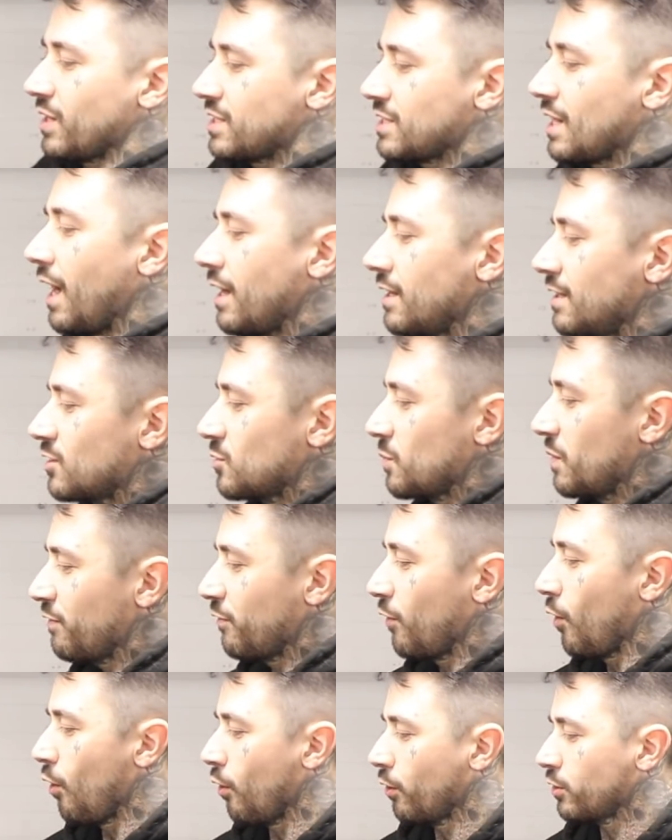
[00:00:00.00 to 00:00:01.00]
I tightened my
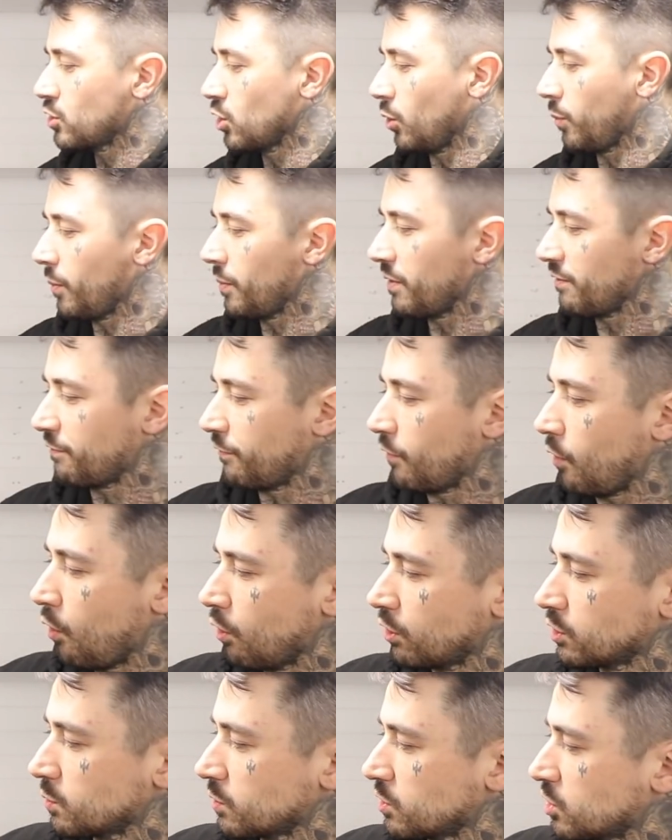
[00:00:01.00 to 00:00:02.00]
forks up and my
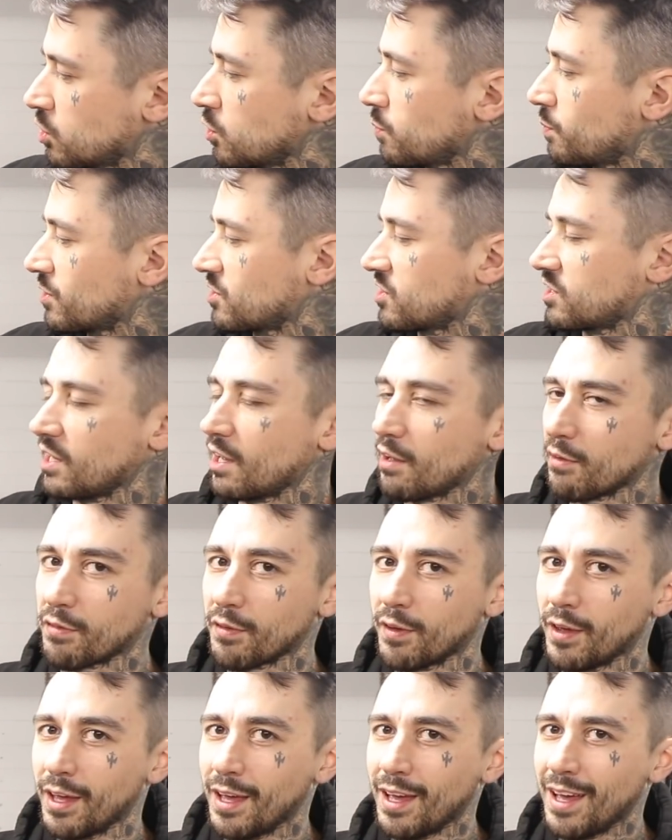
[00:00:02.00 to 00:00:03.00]
forks were super
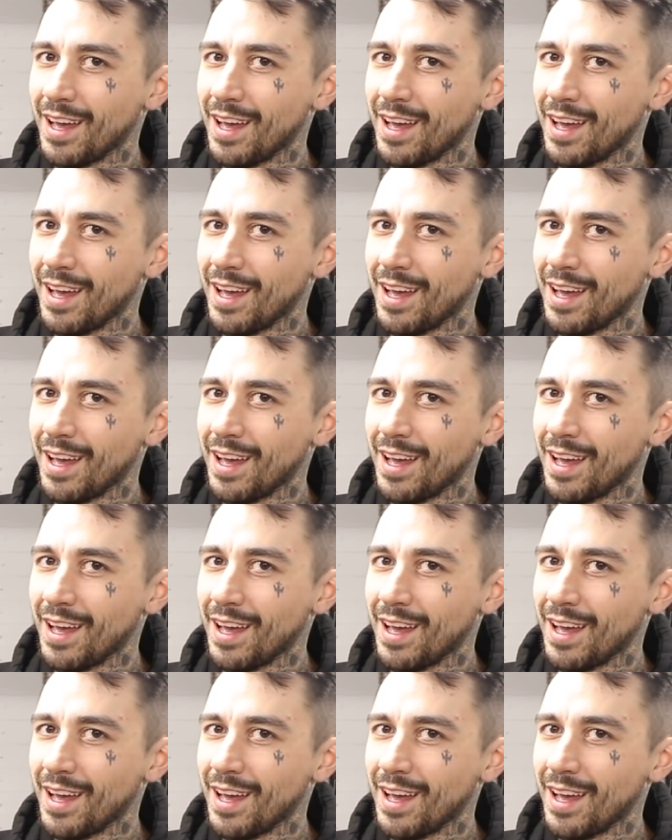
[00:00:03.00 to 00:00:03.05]
stiff.